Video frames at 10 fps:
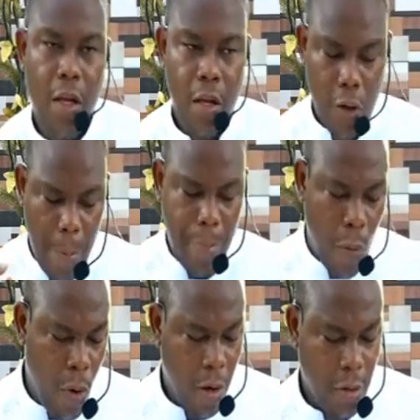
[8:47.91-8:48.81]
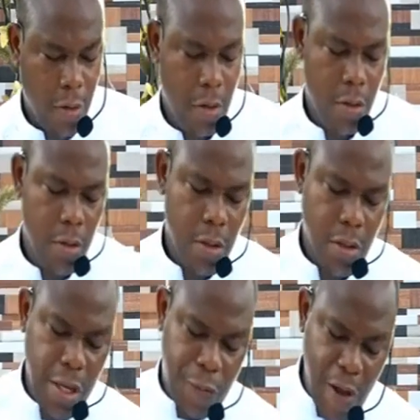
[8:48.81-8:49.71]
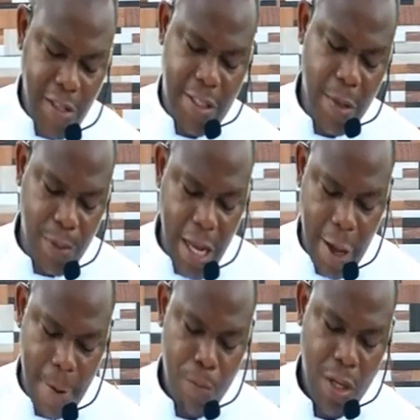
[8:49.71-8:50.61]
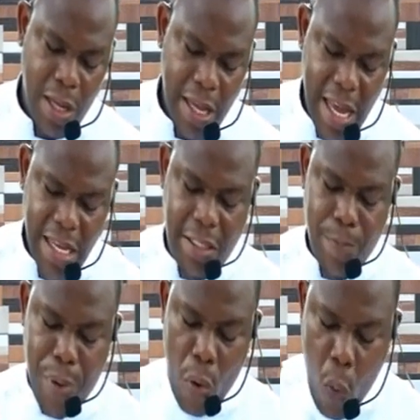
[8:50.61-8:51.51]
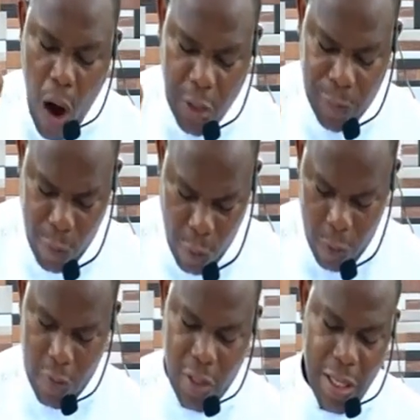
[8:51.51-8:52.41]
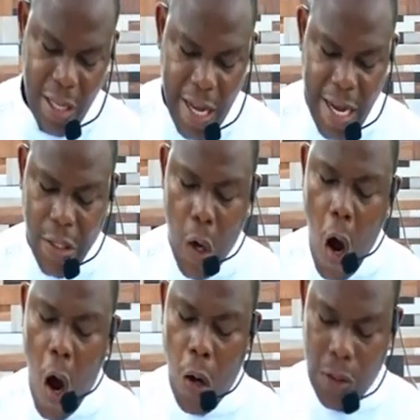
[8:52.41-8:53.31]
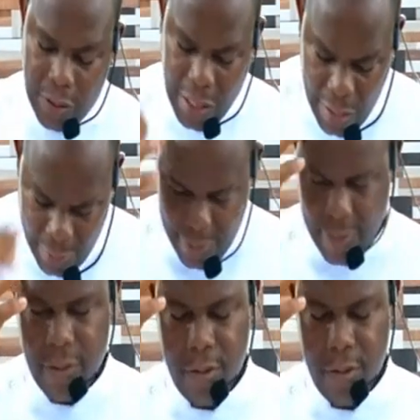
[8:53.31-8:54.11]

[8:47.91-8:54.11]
Number one, the first tip there is be watchful in all things.